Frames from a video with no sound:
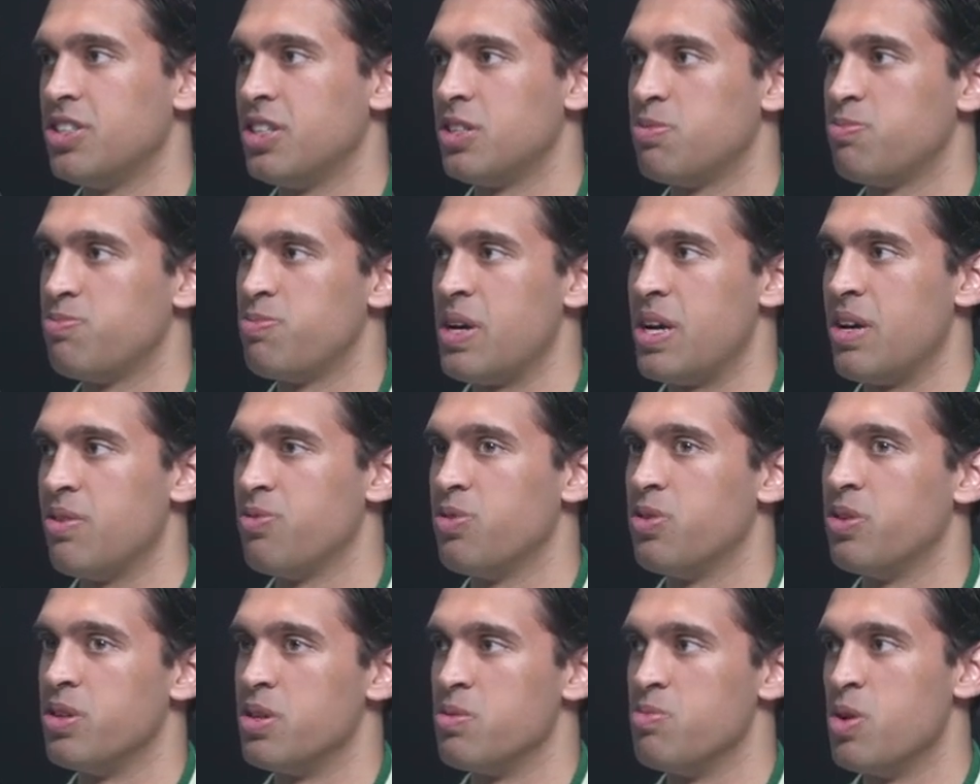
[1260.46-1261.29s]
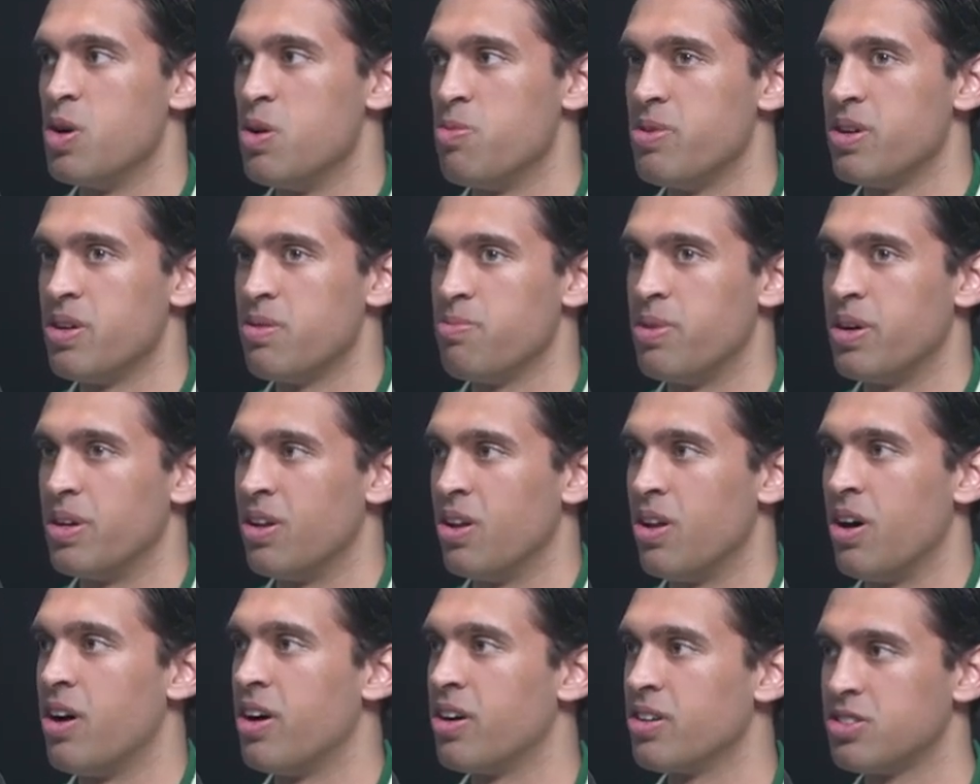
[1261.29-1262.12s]
is painful in the moment, but
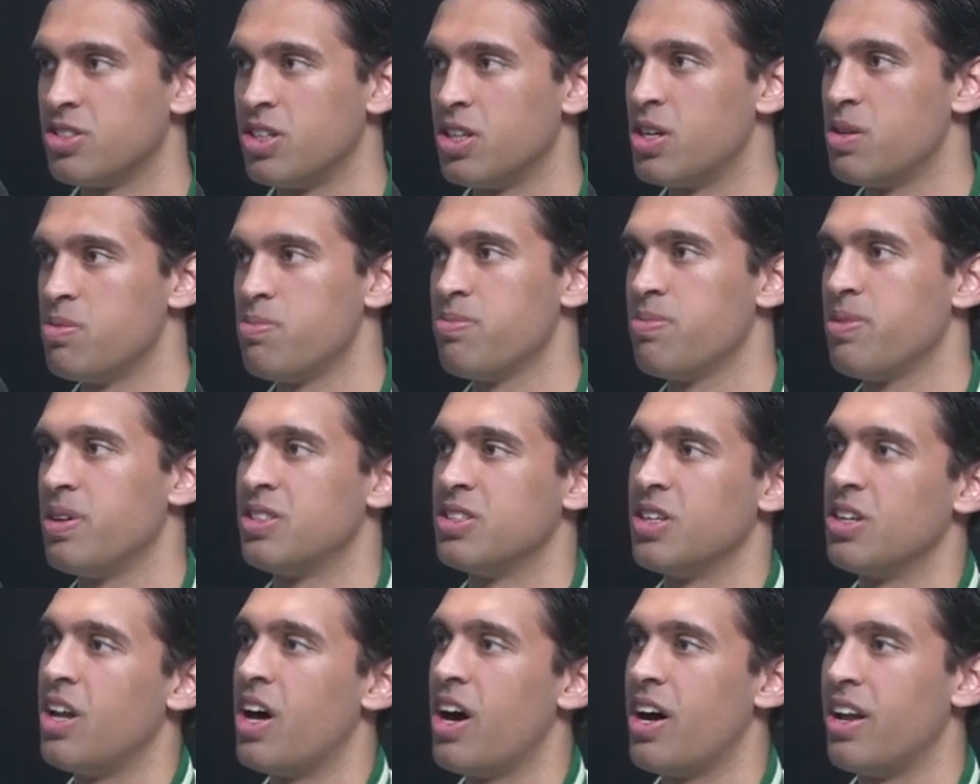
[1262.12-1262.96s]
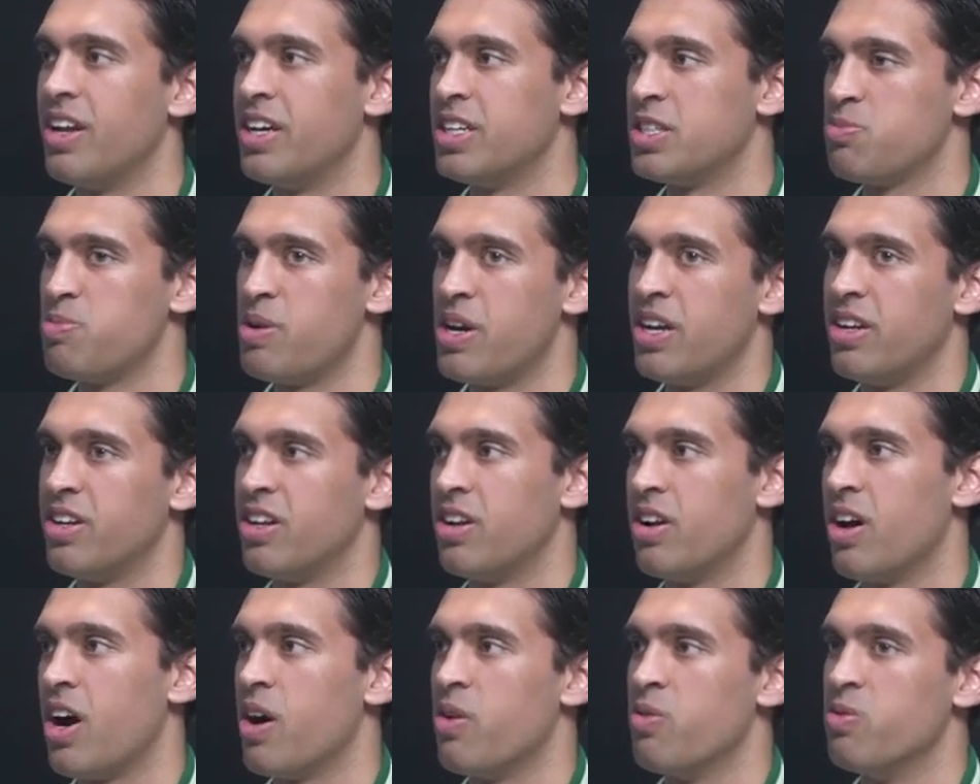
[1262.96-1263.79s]
long term, yeah. it's a lot less pain than
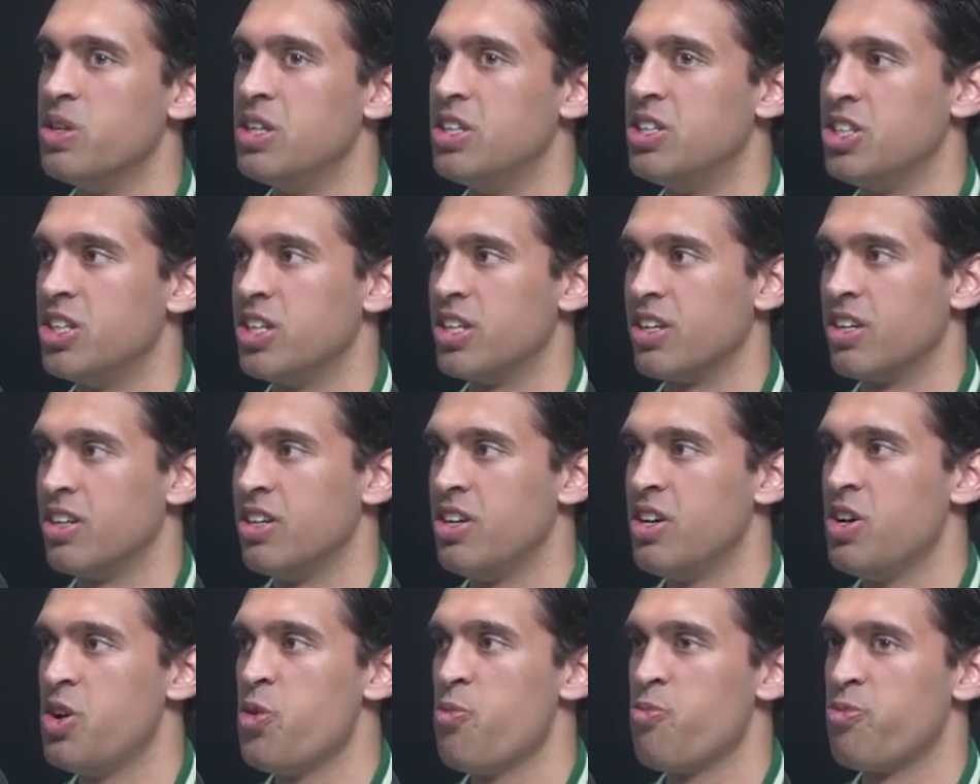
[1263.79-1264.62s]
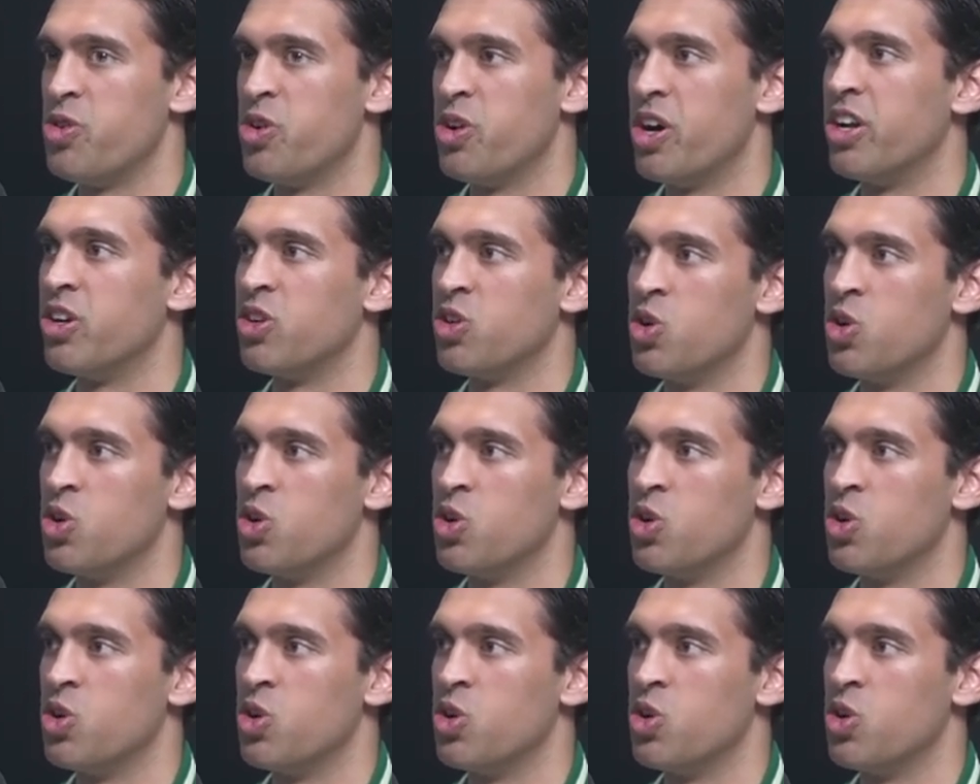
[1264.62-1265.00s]
not reaching your end